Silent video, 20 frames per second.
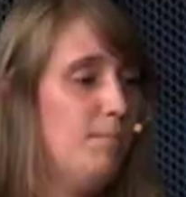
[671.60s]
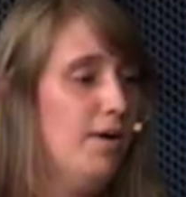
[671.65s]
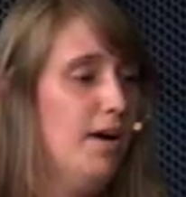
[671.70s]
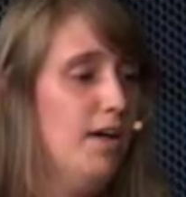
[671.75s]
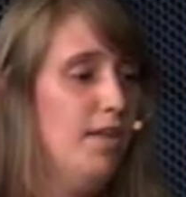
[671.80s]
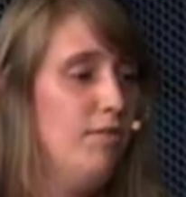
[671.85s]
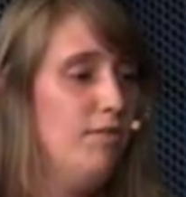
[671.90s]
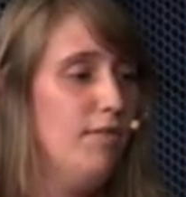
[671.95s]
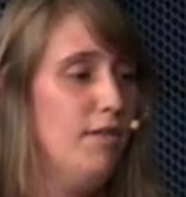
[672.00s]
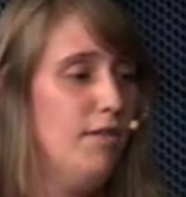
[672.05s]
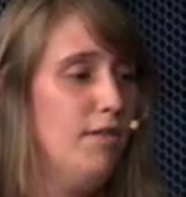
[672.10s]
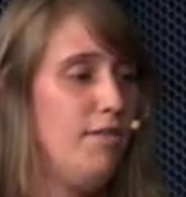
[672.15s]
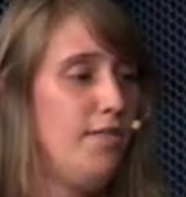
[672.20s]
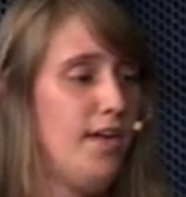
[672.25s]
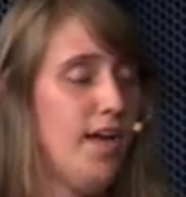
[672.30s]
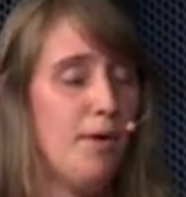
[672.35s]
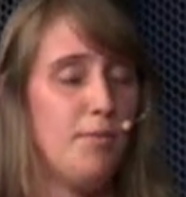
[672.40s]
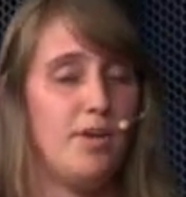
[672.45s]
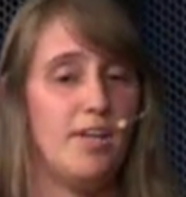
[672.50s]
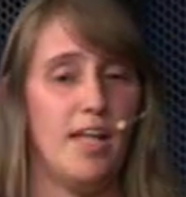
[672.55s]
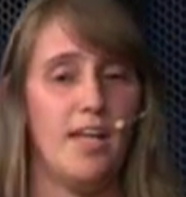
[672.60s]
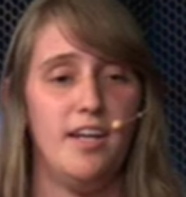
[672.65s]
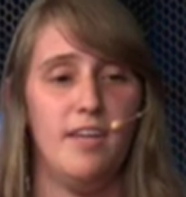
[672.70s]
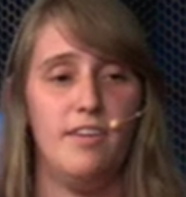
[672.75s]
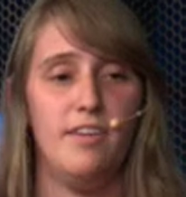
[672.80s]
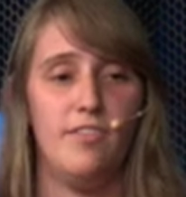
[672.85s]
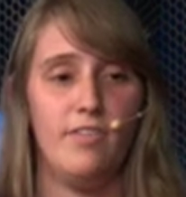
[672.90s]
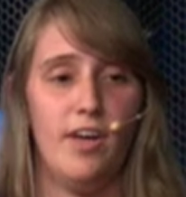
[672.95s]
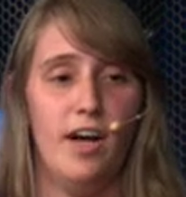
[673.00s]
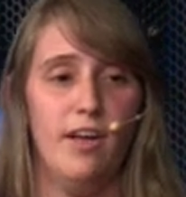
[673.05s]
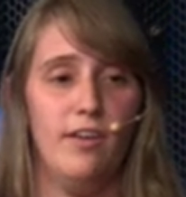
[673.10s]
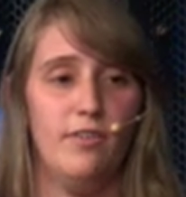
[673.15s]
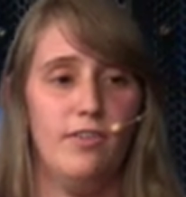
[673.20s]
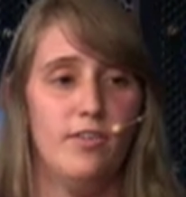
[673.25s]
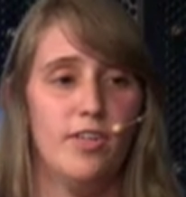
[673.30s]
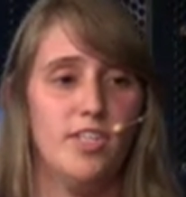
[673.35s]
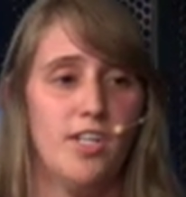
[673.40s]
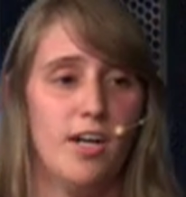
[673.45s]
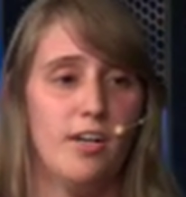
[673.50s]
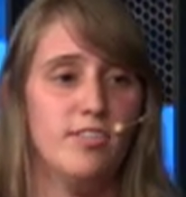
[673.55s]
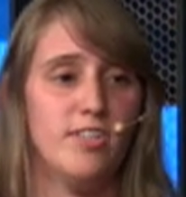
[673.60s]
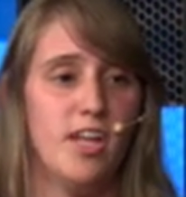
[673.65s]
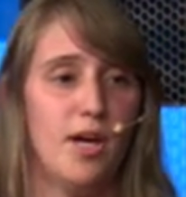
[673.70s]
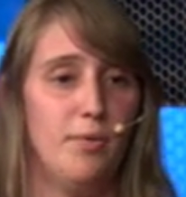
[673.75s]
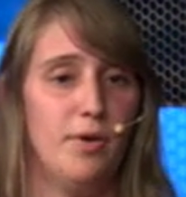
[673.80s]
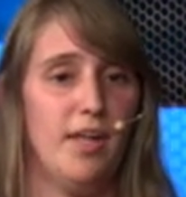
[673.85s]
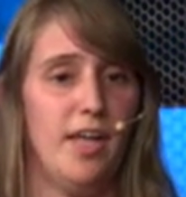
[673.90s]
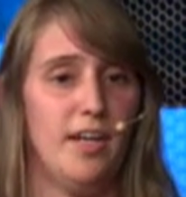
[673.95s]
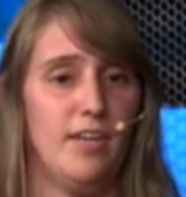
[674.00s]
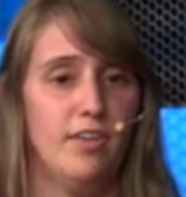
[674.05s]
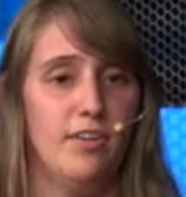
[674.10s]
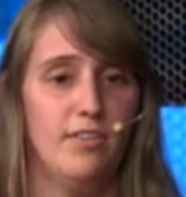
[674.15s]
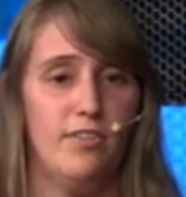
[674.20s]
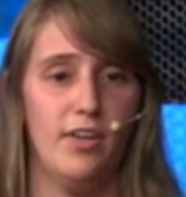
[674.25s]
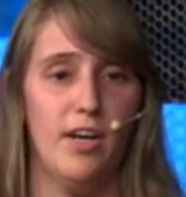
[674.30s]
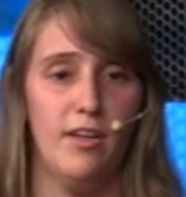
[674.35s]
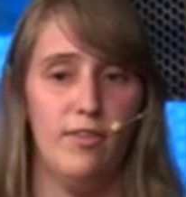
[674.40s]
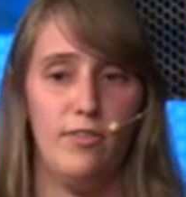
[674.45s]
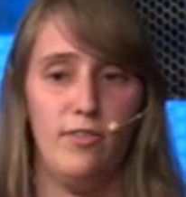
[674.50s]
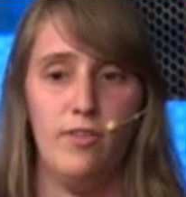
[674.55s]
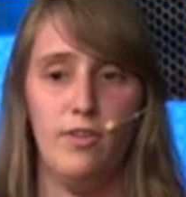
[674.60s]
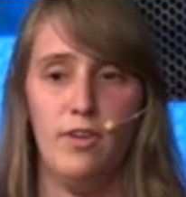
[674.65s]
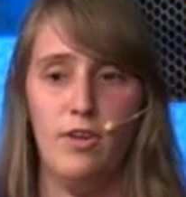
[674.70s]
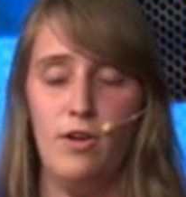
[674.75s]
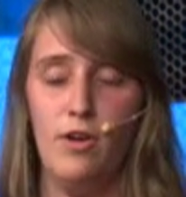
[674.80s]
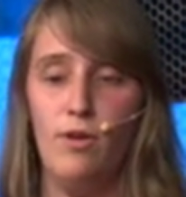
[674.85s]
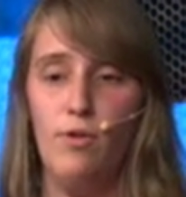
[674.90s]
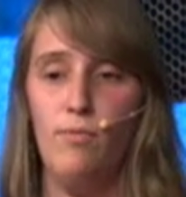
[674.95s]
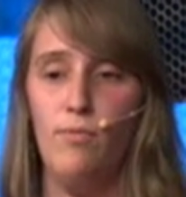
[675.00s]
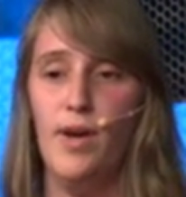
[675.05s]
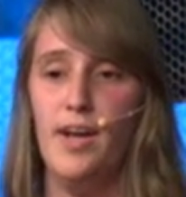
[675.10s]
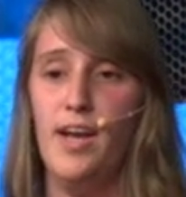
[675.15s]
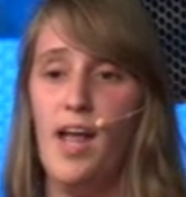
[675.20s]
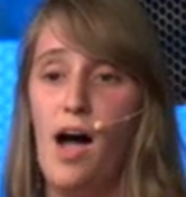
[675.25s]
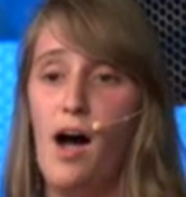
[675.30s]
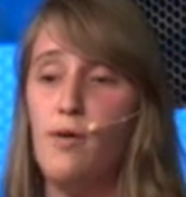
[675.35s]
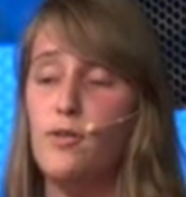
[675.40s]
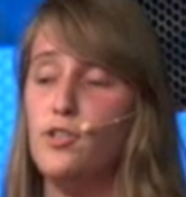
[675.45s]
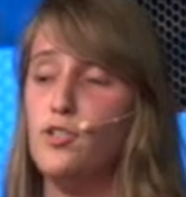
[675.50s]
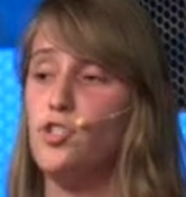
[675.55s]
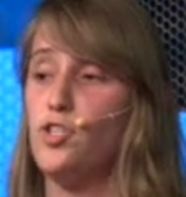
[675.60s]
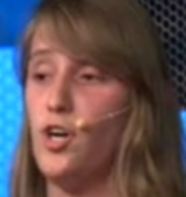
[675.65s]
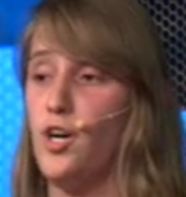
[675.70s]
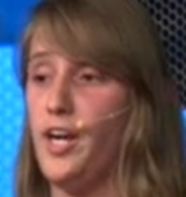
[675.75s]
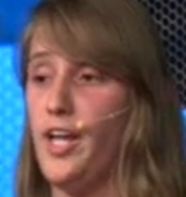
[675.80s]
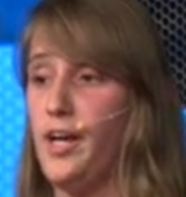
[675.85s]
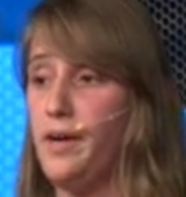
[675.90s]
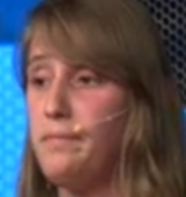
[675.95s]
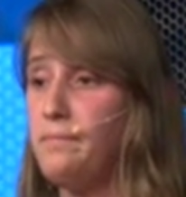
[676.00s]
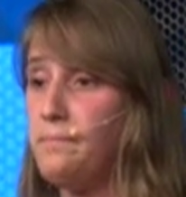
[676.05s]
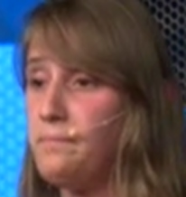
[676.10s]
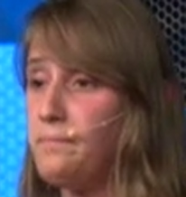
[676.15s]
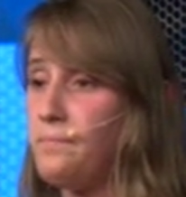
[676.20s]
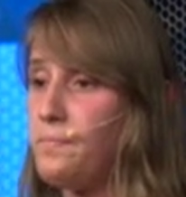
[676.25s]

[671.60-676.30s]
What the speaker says: But the thing I would like to discuss, the challenge that I would like to discuss right now is sharding.